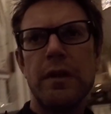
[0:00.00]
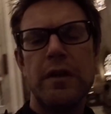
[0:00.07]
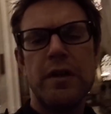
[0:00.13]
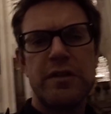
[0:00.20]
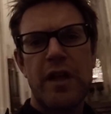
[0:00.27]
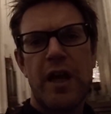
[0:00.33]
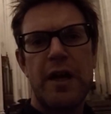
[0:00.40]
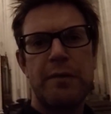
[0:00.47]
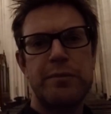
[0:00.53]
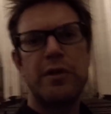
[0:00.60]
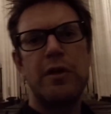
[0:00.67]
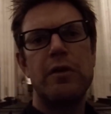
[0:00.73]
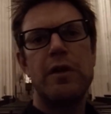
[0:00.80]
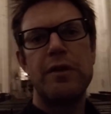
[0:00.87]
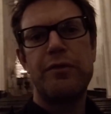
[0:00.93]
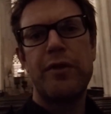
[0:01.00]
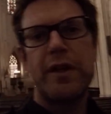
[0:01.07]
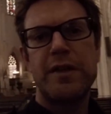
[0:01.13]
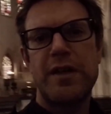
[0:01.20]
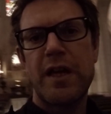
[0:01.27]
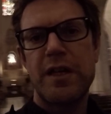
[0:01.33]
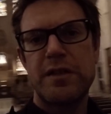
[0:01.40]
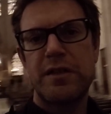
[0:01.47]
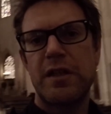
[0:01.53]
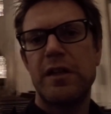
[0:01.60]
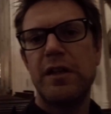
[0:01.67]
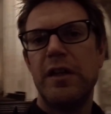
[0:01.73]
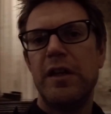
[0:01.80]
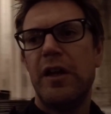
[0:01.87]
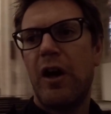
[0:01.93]
It's absolutely fantastic
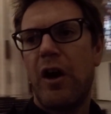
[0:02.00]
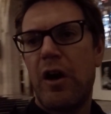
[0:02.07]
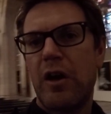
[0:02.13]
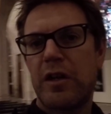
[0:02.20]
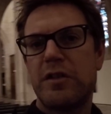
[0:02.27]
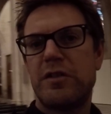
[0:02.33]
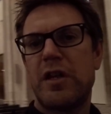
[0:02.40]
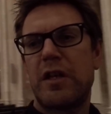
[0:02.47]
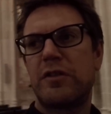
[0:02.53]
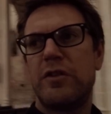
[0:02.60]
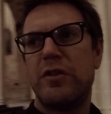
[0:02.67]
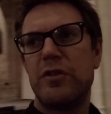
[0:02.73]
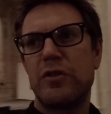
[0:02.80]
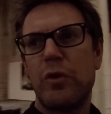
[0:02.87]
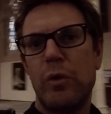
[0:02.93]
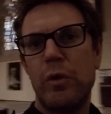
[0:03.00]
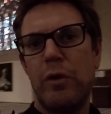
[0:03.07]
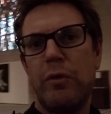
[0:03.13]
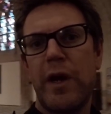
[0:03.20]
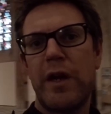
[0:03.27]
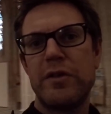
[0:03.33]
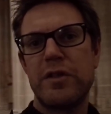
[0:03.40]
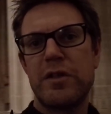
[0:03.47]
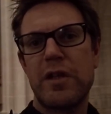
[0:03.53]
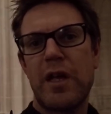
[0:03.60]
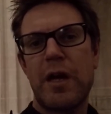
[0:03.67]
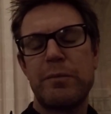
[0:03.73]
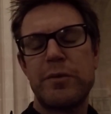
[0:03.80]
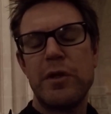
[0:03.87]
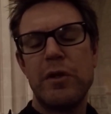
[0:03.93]
architecture that's all around. It's just
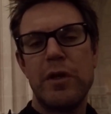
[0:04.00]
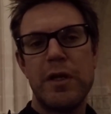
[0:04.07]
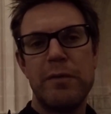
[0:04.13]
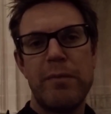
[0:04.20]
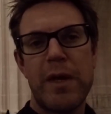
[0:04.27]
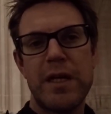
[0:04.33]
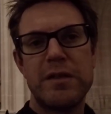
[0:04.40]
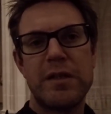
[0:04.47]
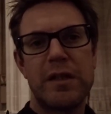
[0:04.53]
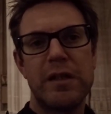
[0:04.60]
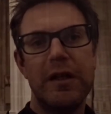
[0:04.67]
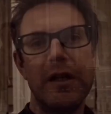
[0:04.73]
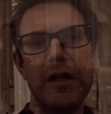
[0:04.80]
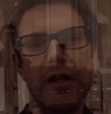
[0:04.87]
absolutely amazing.